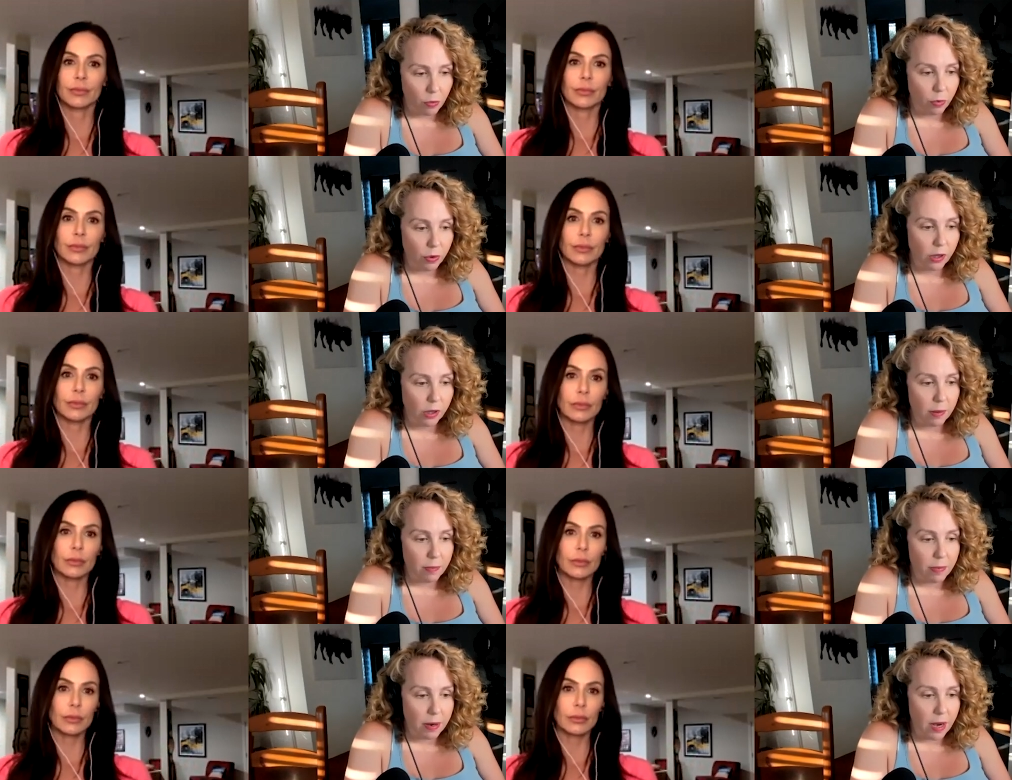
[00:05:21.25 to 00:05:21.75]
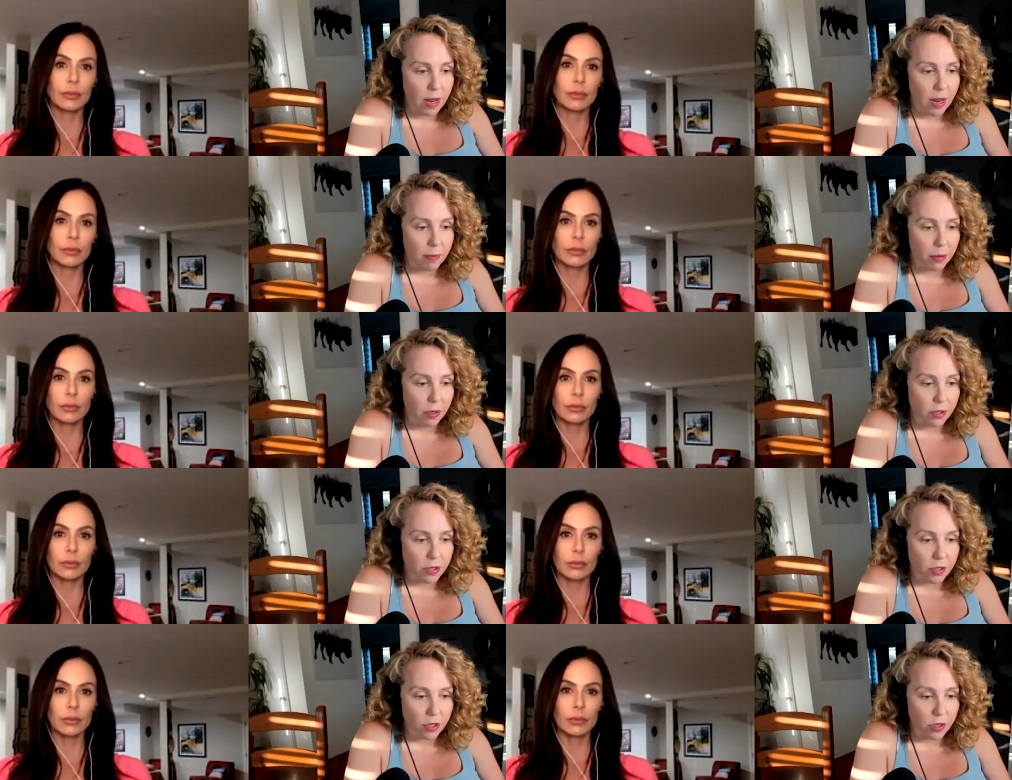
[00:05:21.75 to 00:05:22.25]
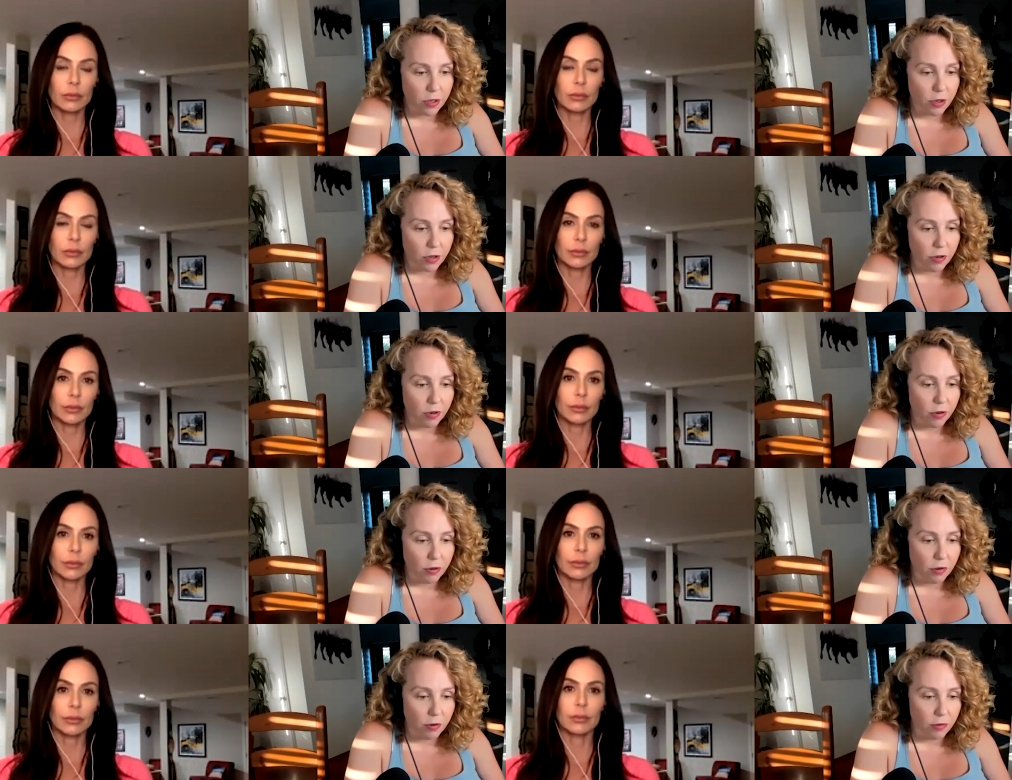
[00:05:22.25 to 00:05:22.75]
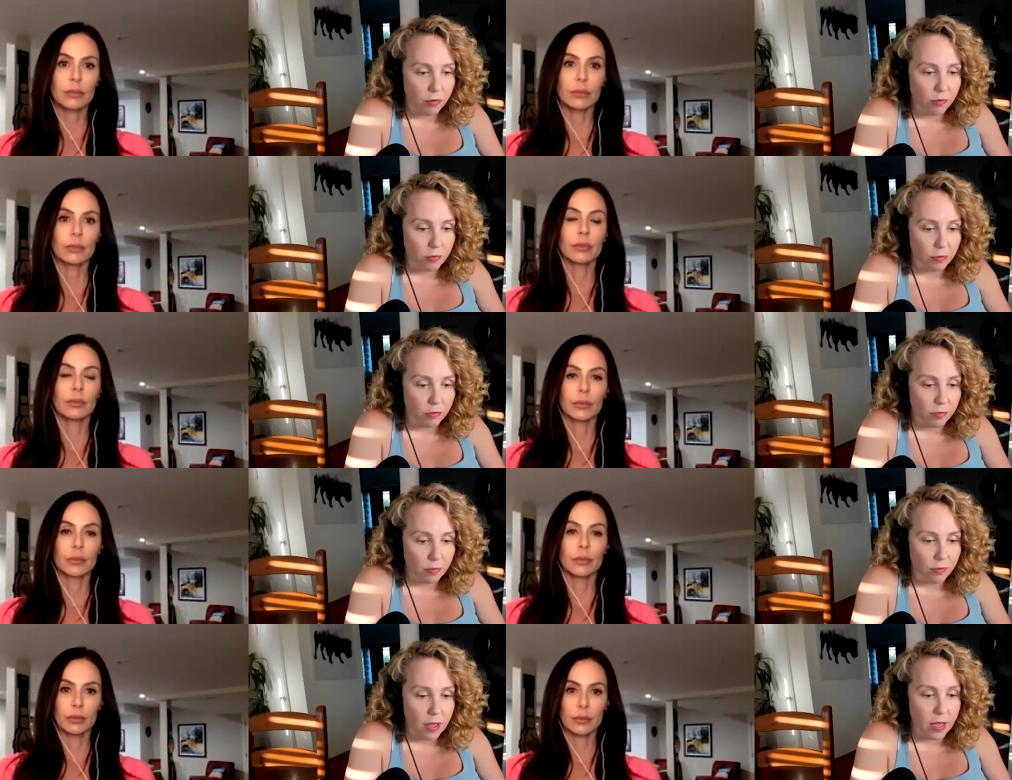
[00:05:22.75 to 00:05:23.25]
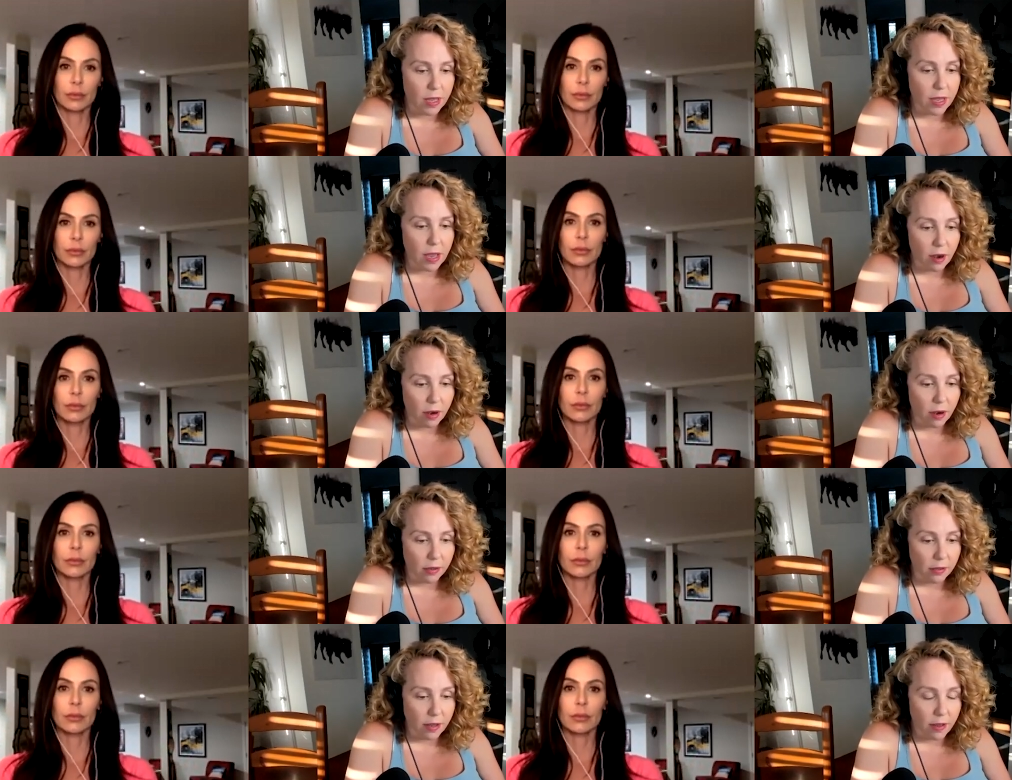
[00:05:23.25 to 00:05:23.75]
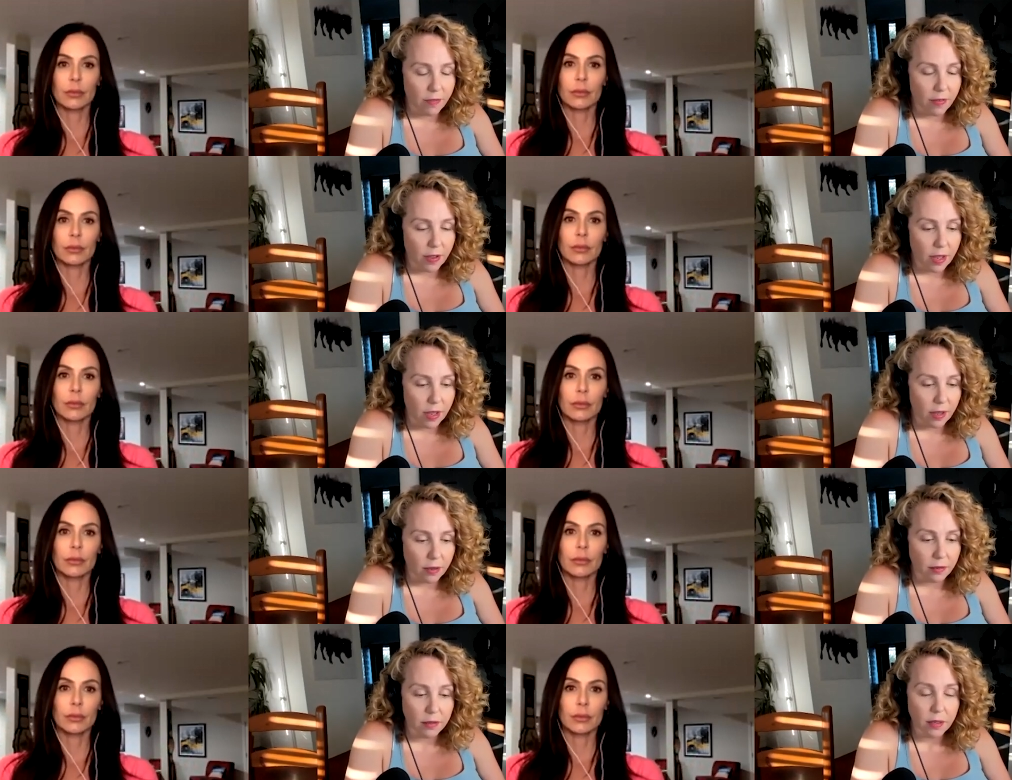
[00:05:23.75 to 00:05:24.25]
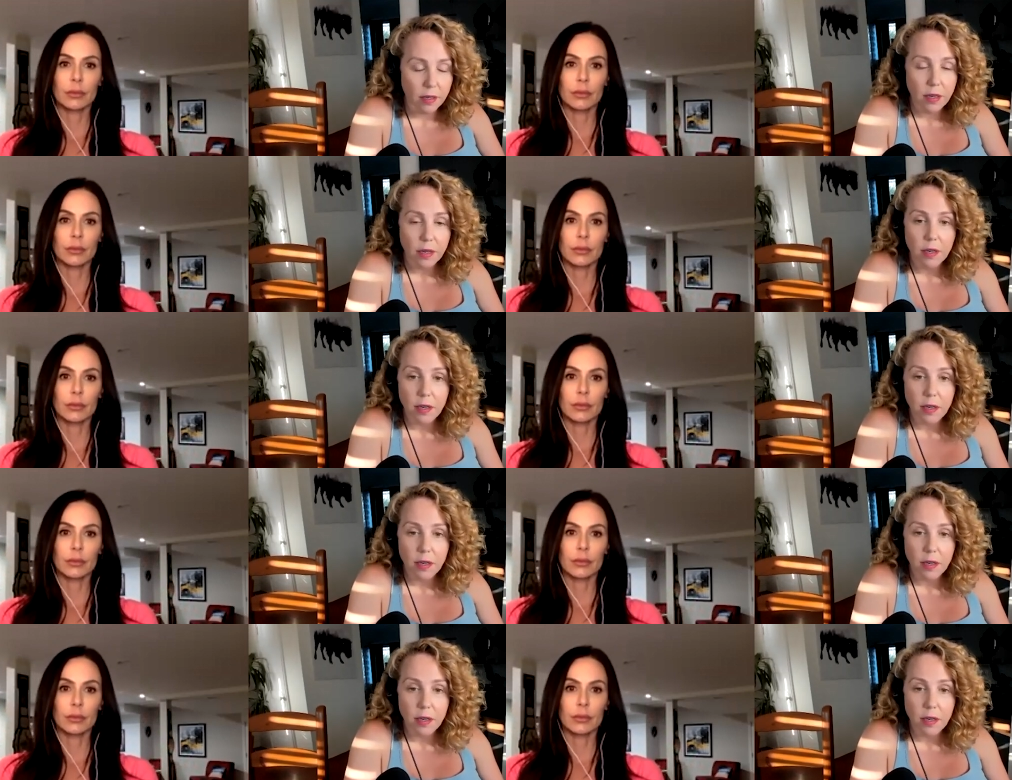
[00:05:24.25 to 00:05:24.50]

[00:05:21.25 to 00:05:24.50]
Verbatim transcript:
Speaker 1: really been able to eke out a living